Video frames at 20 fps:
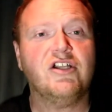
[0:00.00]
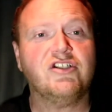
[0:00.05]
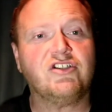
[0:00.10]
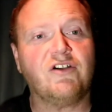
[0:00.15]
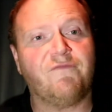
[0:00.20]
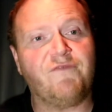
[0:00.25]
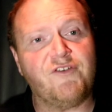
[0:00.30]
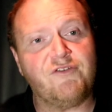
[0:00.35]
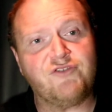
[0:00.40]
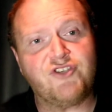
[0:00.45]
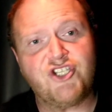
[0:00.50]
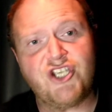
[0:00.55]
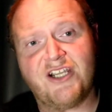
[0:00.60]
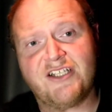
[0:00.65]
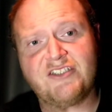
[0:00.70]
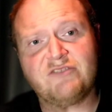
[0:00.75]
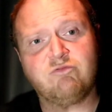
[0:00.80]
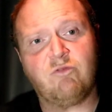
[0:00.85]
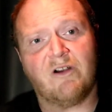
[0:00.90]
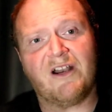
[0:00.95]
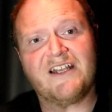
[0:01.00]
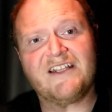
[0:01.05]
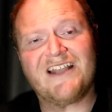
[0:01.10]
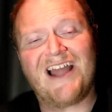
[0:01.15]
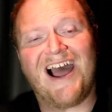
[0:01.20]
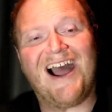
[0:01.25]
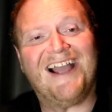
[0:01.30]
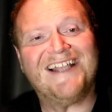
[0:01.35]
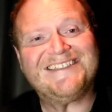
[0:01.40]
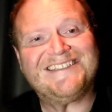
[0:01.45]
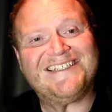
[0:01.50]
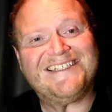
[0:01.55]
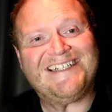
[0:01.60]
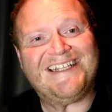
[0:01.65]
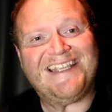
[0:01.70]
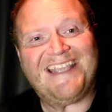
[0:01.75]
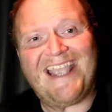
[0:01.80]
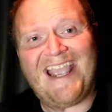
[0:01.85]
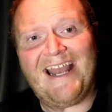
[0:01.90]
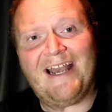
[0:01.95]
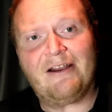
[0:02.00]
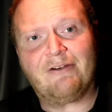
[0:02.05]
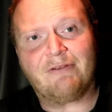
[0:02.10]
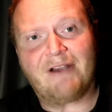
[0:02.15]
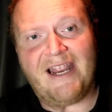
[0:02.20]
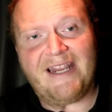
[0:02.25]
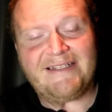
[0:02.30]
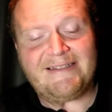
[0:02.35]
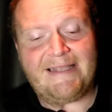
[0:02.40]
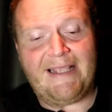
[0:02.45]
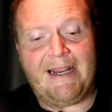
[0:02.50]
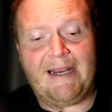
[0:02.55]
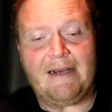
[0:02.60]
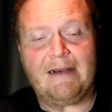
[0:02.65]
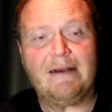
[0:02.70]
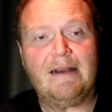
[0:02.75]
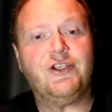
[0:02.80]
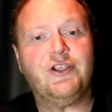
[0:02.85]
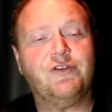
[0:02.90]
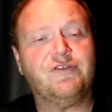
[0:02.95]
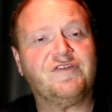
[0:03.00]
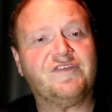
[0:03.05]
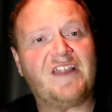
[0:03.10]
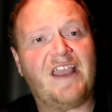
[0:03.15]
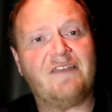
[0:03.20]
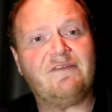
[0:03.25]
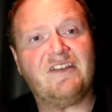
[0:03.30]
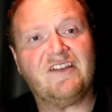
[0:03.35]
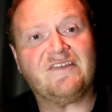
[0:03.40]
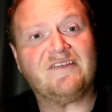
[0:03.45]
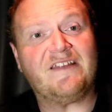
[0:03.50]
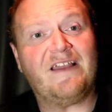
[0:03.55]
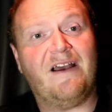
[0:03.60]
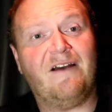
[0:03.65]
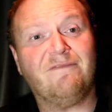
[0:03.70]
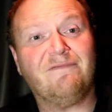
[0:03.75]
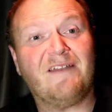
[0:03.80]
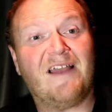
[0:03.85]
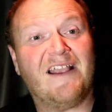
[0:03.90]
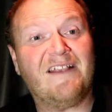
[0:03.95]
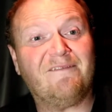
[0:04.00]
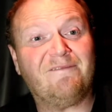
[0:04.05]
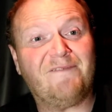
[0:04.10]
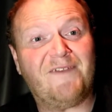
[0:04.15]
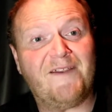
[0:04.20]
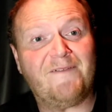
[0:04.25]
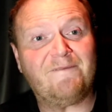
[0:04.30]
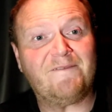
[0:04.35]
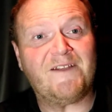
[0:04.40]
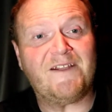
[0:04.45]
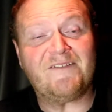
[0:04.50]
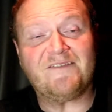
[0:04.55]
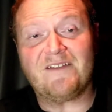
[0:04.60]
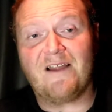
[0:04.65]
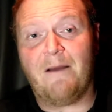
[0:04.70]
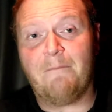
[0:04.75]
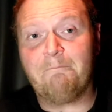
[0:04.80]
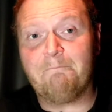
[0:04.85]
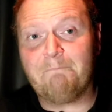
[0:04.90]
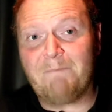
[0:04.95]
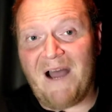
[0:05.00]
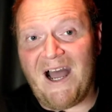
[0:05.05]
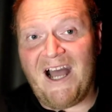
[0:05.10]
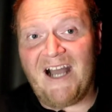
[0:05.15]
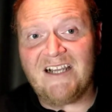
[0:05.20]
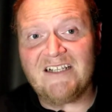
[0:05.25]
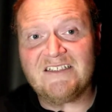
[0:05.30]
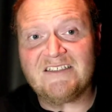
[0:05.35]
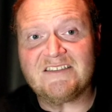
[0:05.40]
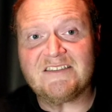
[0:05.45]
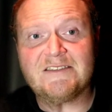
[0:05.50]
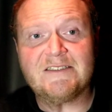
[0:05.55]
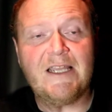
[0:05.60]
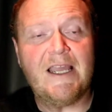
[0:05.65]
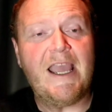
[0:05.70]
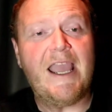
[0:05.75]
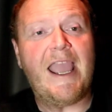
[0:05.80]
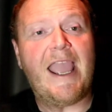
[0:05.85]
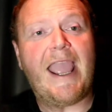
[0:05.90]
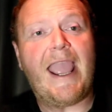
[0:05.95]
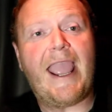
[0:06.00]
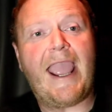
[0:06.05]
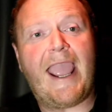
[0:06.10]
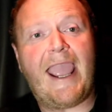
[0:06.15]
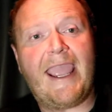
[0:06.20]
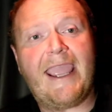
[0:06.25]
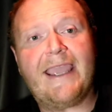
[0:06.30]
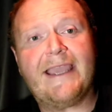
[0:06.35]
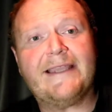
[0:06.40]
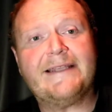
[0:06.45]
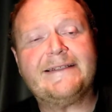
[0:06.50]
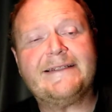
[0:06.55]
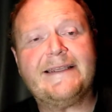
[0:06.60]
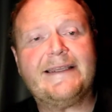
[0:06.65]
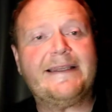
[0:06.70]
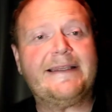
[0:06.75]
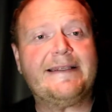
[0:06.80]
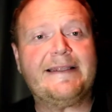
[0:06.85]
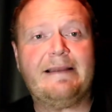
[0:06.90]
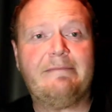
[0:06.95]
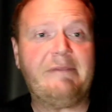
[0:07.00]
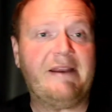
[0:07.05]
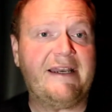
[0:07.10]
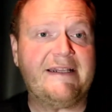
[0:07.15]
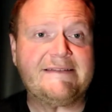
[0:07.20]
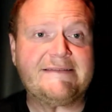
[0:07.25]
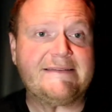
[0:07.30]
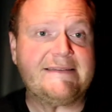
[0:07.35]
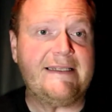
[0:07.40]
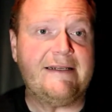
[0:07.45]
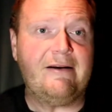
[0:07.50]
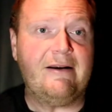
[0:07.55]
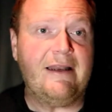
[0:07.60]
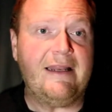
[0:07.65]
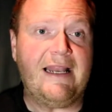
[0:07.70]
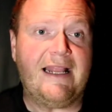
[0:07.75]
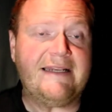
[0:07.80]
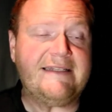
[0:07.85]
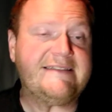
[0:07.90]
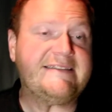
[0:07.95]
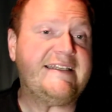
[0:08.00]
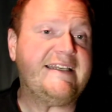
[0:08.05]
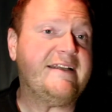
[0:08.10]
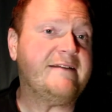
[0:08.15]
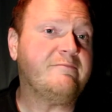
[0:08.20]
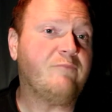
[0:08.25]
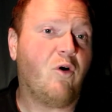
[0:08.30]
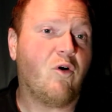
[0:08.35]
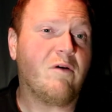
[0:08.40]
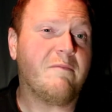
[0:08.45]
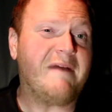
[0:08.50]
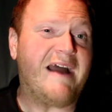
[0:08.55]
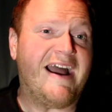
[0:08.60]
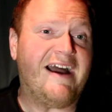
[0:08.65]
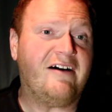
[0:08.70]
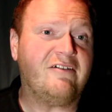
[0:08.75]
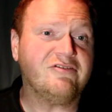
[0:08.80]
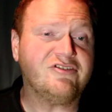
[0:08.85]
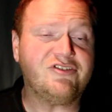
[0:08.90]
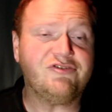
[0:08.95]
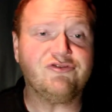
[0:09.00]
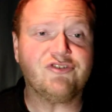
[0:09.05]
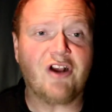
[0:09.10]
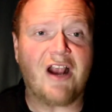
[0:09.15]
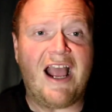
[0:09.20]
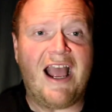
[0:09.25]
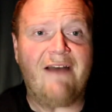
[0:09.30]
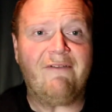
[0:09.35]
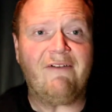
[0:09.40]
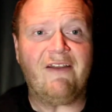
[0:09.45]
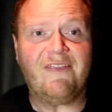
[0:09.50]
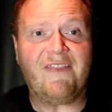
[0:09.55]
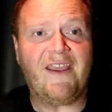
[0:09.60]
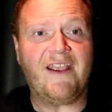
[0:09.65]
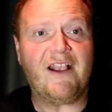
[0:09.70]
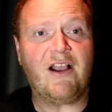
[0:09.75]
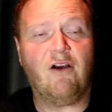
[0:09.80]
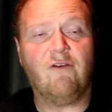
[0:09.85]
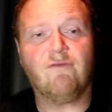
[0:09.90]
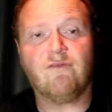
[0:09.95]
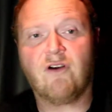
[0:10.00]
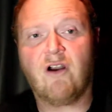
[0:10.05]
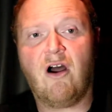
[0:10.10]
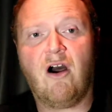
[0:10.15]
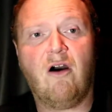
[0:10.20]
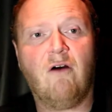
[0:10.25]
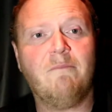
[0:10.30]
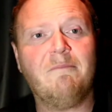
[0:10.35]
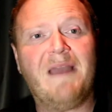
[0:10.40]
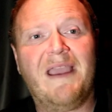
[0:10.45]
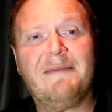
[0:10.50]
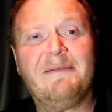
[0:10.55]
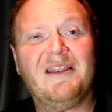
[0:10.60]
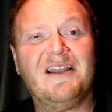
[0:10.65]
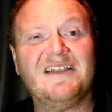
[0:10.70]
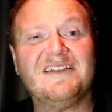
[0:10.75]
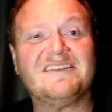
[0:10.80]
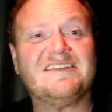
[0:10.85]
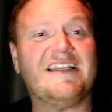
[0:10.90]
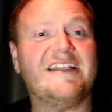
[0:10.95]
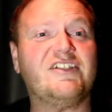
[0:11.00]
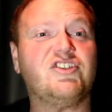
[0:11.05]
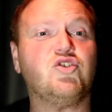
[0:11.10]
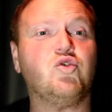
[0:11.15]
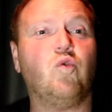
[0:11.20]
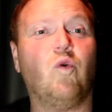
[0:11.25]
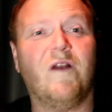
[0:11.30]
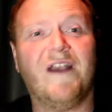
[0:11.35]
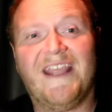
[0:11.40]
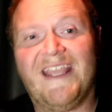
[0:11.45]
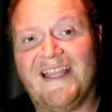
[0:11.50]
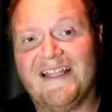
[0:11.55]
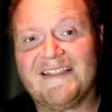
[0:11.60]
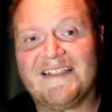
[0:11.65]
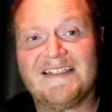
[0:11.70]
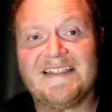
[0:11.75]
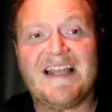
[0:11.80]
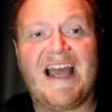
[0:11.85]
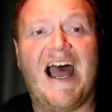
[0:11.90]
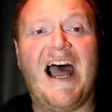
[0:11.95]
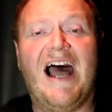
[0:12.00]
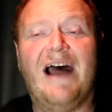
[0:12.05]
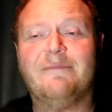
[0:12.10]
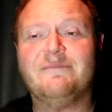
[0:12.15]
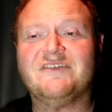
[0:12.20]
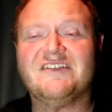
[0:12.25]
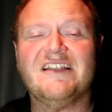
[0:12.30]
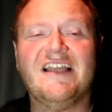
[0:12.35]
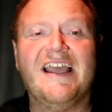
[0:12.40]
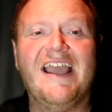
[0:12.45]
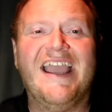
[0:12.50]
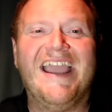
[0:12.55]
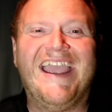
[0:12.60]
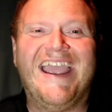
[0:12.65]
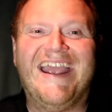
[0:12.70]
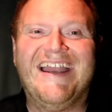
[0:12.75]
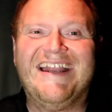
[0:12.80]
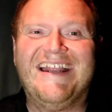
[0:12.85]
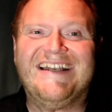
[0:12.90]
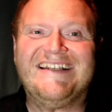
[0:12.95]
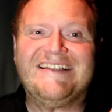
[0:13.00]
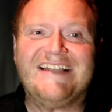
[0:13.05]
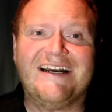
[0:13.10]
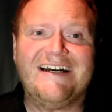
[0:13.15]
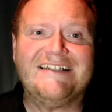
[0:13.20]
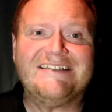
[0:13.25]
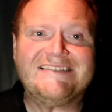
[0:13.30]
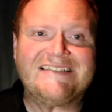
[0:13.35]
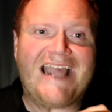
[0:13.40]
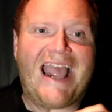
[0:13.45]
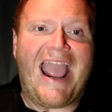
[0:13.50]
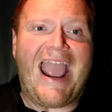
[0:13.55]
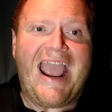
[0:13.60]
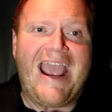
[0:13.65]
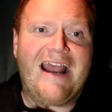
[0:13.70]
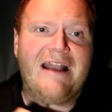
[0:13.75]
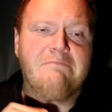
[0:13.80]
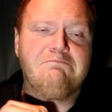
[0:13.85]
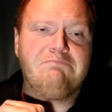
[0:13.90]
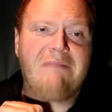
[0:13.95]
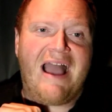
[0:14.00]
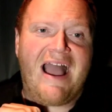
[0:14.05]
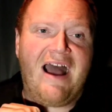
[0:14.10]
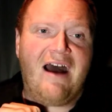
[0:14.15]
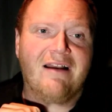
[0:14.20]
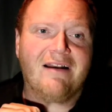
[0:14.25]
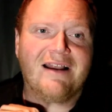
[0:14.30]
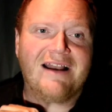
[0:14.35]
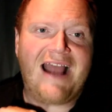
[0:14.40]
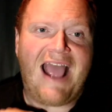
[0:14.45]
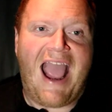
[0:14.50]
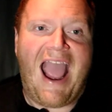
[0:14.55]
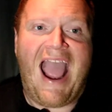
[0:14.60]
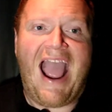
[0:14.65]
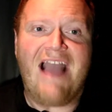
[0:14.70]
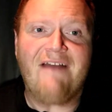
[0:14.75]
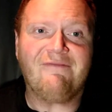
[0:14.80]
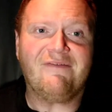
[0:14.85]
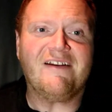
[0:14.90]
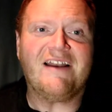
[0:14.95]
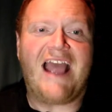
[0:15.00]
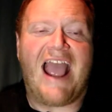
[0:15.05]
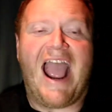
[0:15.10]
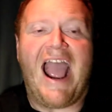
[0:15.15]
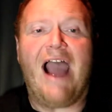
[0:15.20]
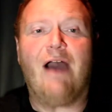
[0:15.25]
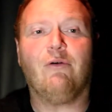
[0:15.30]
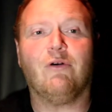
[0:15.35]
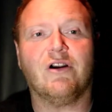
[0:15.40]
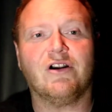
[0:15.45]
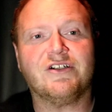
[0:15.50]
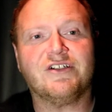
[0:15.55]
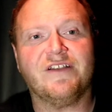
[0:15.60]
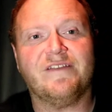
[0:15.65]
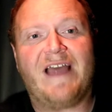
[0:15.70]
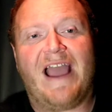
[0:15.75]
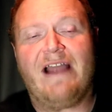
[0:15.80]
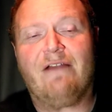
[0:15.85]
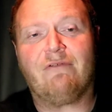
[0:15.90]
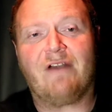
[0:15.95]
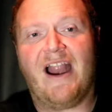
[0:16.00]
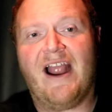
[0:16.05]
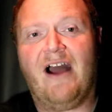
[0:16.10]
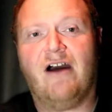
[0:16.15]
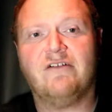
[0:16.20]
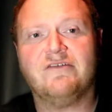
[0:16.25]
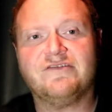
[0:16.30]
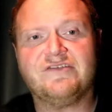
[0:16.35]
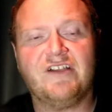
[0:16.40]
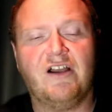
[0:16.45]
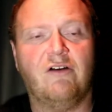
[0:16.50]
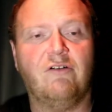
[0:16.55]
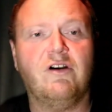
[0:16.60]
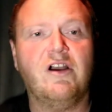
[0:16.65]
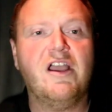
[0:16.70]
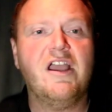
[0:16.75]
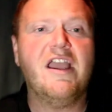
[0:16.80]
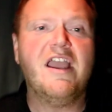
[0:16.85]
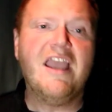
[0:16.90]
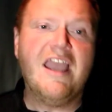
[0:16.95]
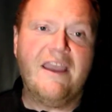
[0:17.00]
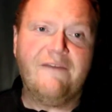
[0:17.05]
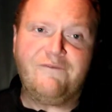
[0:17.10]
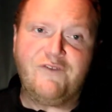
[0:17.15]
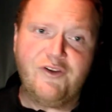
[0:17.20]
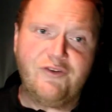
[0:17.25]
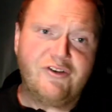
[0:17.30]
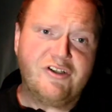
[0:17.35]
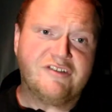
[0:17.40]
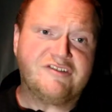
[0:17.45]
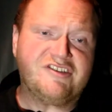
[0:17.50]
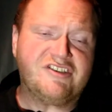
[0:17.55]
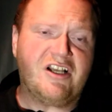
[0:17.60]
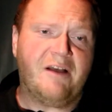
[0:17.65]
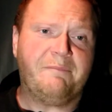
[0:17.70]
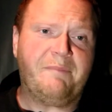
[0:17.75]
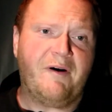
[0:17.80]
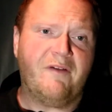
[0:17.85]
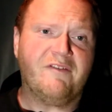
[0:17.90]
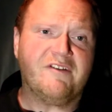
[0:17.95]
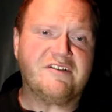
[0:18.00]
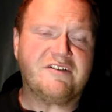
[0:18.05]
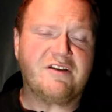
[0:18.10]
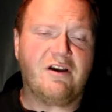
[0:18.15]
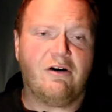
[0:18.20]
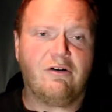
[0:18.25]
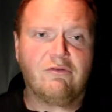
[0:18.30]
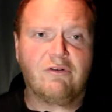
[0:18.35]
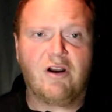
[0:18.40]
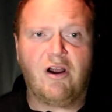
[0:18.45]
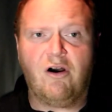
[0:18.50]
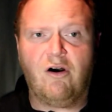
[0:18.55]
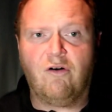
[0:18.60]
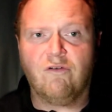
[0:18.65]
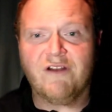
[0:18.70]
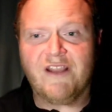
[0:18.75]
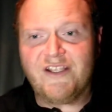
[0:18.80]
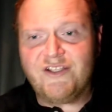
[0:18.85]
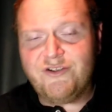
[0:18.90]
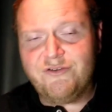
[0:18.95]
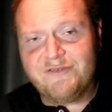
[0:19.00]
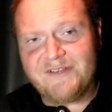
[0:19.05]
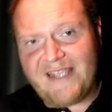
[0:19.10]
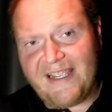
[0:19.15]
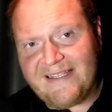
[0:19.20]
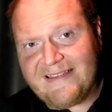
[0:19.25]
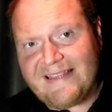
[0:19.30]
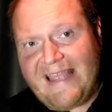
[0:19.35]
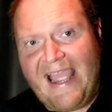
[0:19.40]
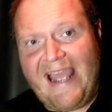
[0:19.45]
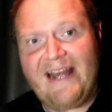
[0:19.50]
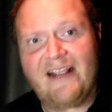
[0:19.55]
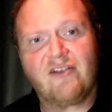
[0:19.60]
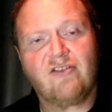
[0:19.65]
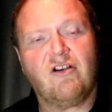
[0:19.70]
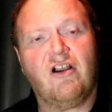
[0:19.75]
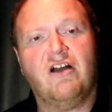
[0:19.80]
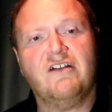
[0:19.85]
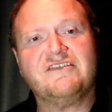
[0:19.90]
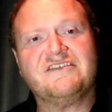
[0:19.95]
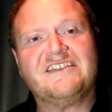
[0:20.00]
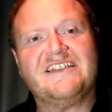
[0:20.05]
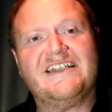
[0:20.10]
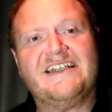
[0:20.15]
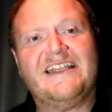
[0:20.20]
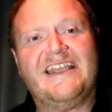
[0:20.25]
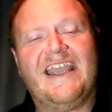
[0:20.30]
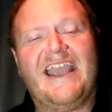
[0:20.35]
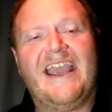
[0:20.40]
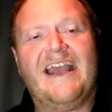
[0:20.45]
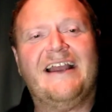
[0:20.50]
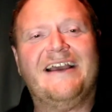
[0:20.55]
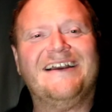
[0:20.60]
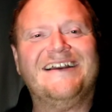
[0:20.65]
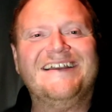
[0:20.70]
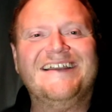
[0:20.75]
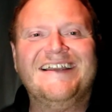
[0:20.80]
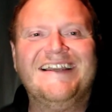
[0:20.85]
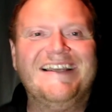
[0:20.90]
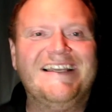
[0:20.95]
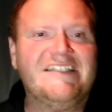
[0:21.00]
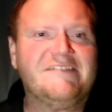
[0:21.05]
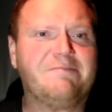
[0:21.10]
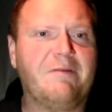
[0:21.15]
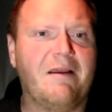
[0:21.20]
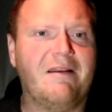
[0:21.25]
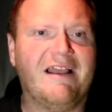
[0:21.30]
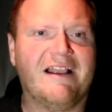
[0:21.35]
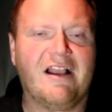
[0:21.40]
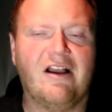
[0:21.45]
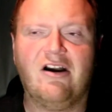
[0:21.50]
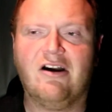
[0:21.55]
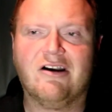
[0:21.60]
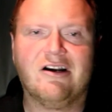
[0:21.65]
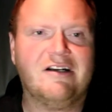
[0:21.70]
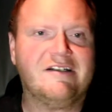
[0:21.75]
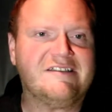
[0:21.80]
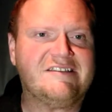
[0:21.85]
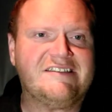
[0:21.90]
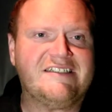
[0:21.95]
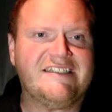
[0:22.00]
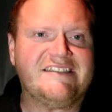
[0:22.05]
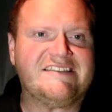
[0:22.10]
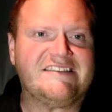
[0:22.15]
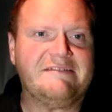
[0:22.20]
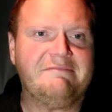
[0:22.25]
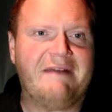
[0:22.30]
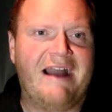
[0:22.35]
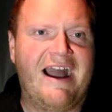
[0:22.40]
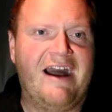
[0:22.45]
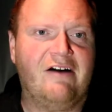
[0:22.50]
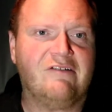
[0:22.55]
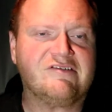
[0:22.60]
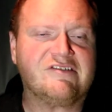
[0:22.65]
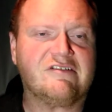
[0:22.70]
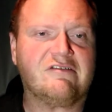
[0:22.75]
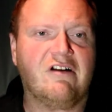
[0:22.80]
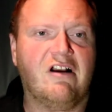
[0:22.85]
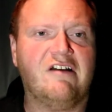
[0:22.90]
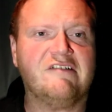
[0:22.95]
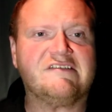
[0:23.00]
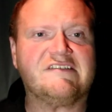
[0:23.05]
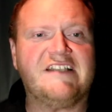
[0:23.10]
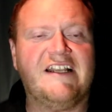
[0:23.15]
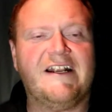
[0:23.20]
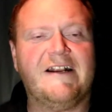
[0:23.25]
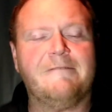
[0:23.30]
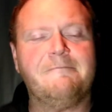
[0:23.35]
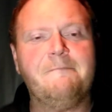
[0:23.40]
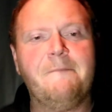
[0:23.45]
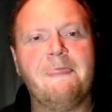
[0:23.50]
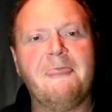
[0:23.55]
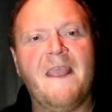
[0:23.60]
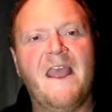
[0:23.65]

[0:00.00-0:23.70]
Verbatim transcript: So if you just want to dodge Indiana right there, you save yourself like 50 something bucks and it, I mean, it's literally like 10 more miles you drive, I think, overall, maybe let's say 20 at the tops. And it does add about a half an hour to that route. So if you just jump on the toll road and you take that across Indiana, it's probably like 160 miles across there.